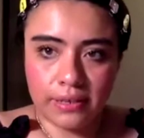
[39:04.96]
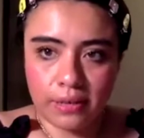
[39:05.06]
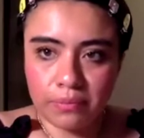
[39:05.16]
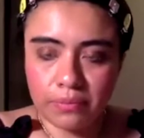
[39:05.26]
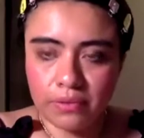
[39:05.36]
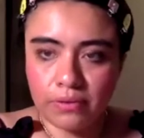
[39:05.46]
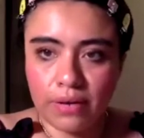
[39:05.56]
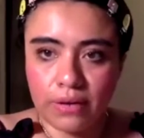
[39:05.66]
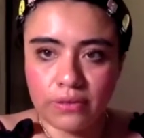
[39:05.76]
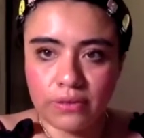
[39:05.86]
up
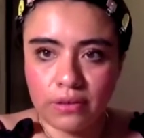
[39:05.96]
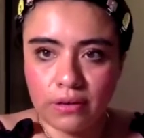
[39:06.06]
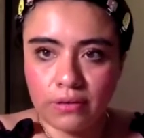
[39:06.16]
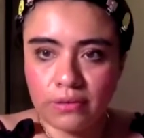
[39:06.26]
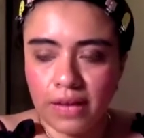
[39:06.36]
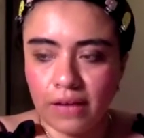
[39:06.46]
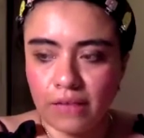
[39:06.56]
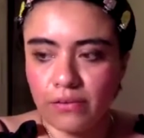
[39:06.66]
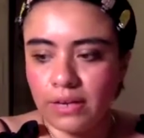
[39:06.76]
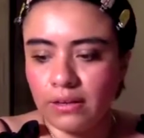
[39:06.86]
Ground Zero
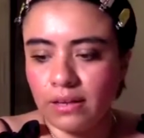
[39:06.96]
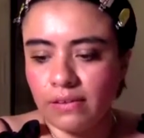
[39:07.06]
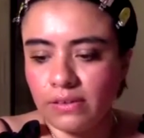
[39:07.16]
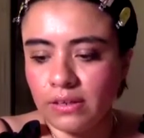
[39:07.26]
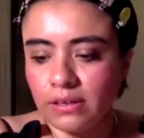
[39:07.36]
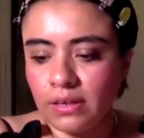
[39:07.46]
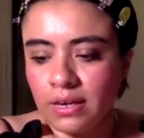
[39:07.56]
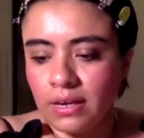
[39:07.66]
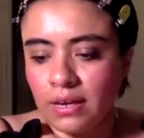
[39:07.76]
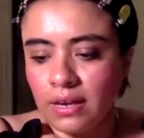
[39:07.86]
after 9/11,
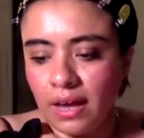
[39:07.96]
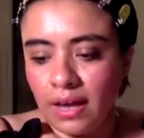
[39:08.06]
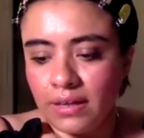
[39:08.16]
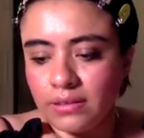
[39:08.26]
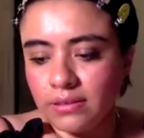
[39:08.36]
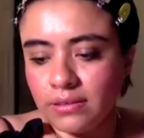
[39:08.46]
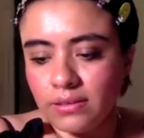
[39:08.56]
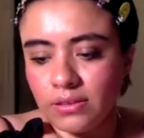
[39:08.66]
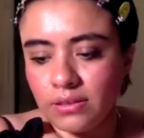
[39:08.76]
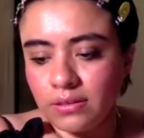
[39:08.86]
and
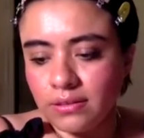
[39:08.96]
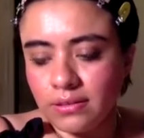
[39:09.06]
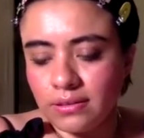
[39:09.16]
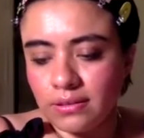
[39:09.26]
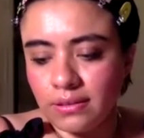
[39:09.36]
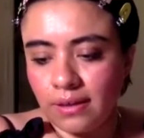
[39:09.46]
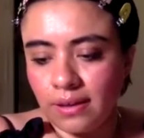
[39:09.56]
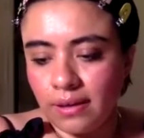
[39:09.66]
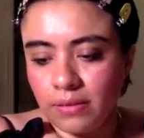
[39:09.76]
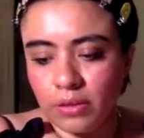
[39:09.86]
just
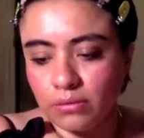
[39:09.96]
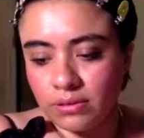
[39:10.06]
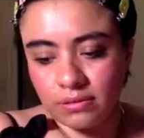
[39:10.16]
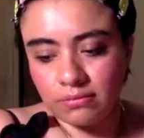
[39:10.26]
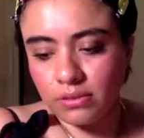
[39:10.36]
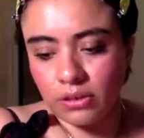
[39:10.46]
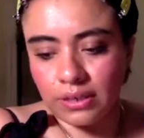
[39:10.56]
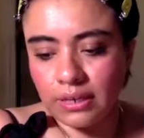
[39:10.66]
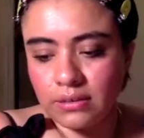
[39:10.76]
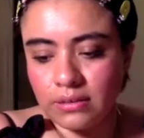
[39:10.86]

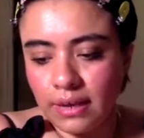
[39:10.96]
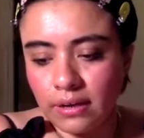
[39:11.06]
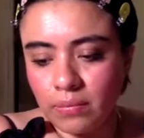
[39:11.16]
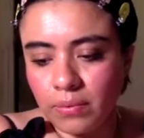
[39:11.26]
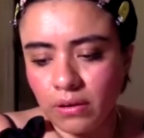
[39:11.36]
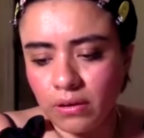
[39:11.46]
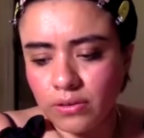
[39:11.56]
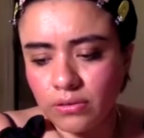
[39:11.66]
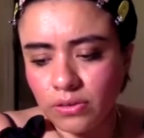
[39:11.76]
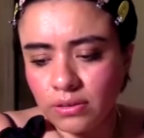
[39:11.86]
Hurricane Sandy, but
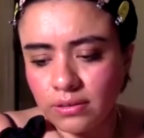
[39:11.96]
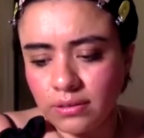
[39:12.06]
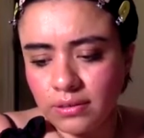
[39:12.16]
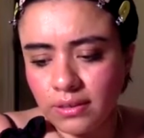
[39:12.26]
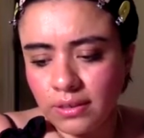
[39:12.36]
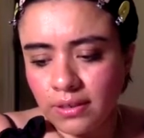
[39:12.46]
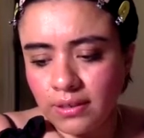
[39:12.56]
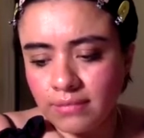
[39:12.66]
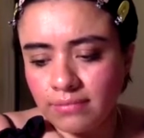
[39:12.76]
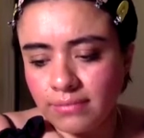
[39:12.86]
also just
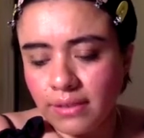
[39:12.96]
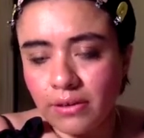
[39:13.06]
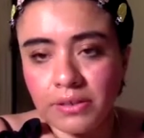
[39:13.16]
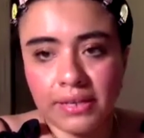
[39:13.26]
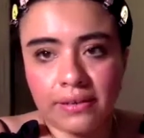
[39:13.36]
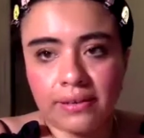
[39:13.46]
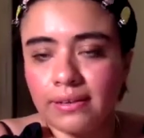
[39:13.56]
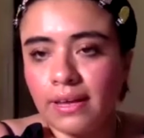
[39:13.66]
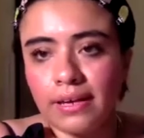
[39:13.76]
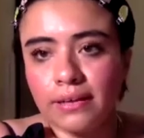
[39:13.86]
their day-to-day
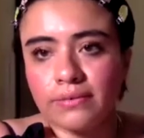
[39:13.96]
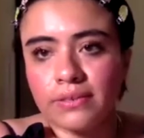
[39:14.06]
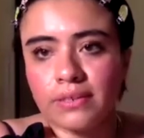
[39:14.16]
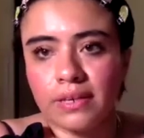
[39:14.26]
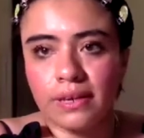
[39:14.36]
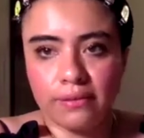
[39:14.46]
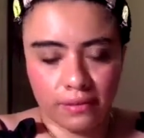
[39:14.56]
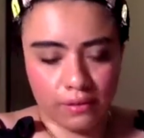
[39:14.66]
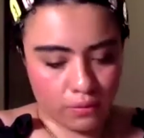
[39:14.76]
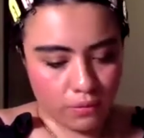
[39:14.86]
lives. And I
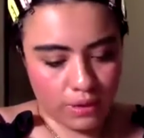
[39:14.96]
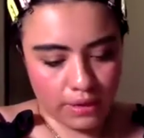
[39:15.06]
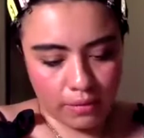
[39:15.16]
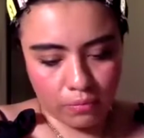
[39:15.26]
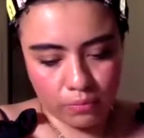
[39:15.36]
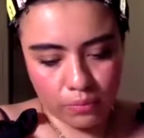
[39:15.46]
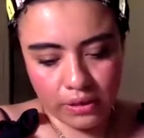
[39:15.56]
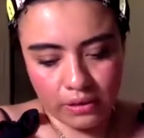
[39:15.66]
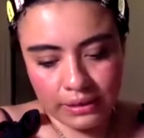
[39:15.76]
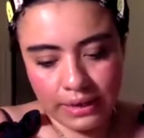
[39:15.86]
think what I'm pretty
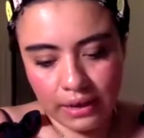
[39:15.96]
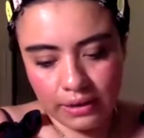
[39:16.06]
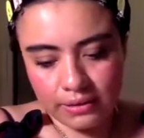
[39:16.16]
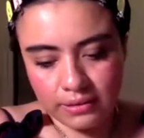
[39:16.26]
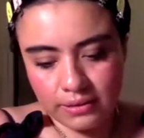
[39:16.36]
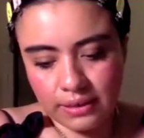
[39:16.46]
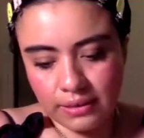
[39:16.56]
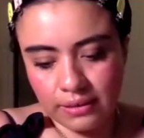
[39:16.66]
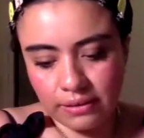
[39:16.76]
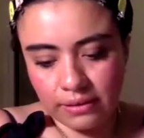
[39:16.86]
good at is
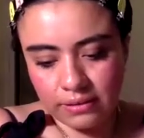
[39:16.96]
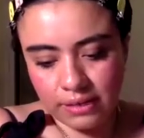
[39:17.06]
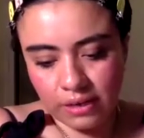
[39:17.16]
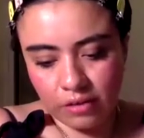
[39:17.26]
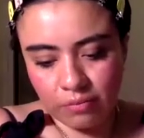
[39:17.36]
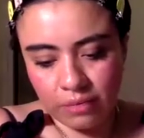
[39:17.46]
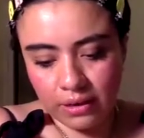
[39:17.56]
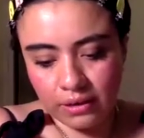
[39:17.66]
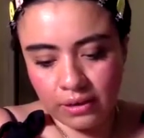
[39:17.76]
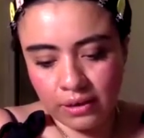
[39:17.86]
taking things that have
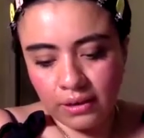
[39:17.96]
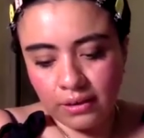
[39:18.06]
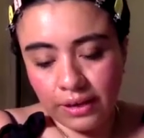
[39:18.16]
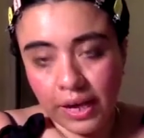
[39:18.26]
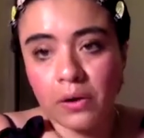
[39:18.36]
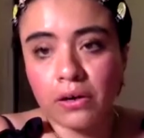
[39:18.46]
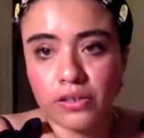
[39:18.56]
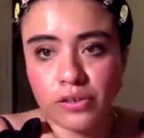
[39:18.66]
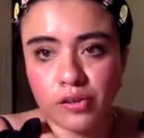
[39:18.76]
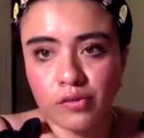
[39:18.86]
been
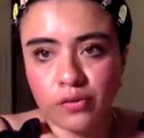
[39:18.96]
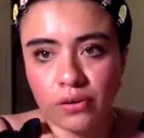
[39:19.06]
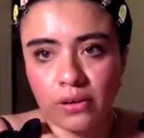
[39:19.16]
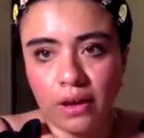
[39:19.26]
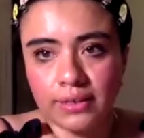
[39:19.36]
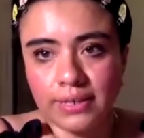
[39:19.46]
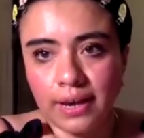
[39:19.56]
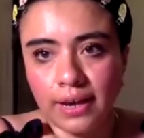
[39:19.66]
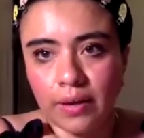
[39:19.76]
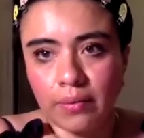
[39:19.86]
caricatures for a long
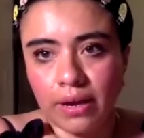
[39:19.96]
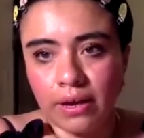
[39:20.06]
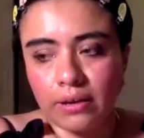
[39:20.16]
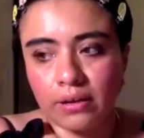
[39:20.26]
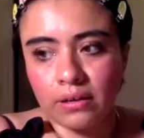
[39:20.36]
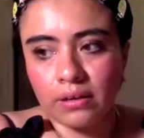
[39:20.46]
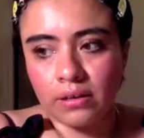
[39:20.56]
time and